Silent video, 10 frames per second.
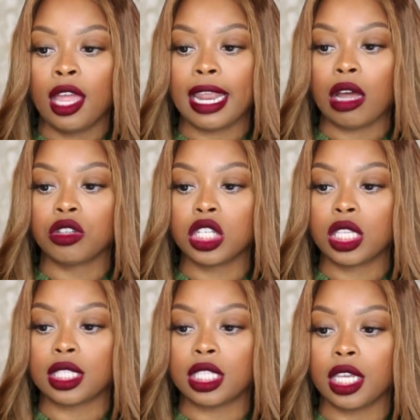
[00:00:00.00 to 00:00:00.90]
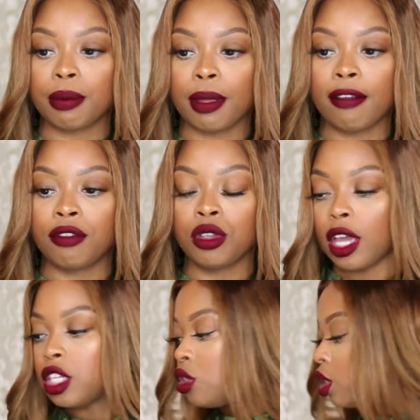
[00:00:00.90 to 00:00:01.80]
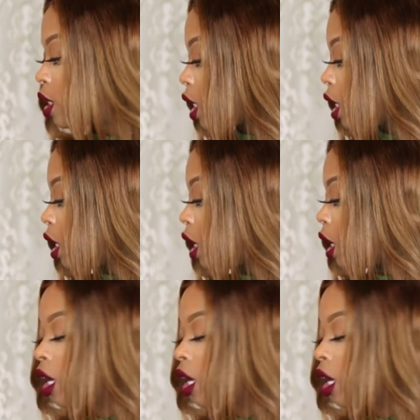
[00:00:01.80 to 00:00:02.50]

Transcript: Now, just a tip. If you, as you see,